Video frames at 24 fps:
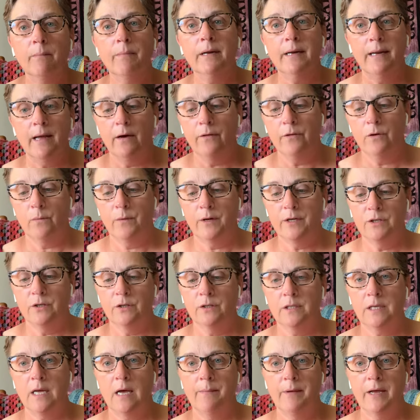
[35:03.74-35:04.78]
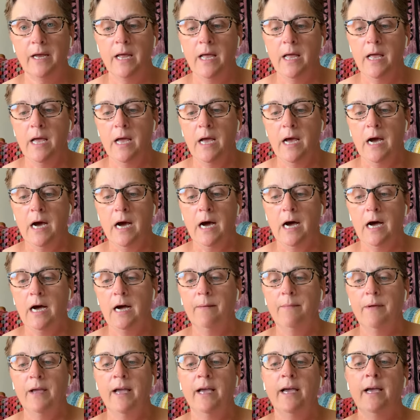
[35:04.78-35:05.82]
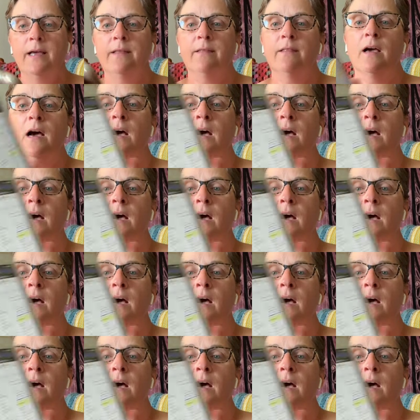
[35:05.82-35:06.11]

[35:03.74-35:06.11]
but now that winter's coming. Um, and